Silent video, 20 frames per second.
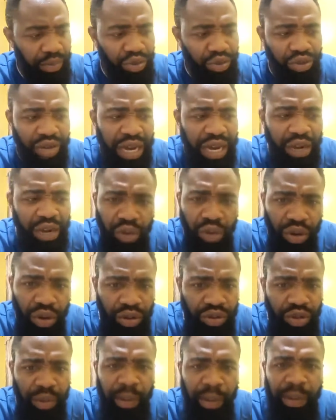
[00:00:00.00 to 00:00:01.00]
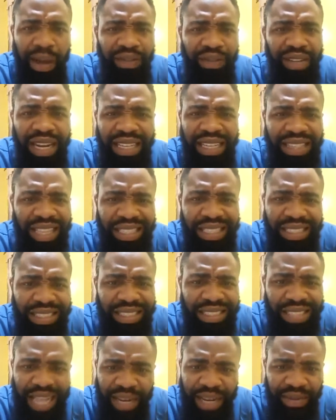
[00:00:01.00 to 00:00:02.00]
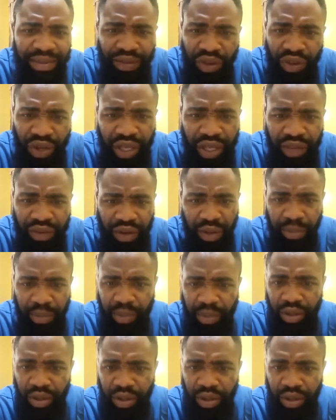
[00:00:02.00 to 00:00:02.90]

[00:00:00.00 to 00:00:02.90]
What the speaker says: You tried once. Some people have tried 30 times. They're not giving up.